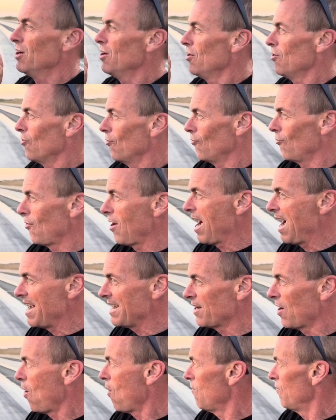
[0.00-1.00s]
right
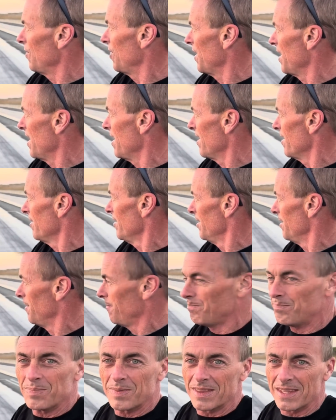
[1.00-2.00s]
over there
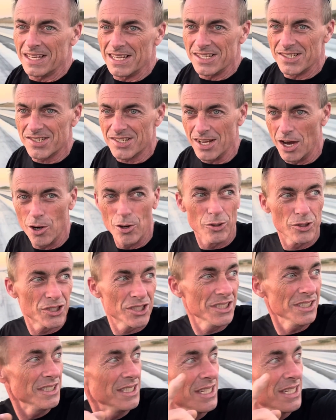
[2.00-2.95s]
is the ocean.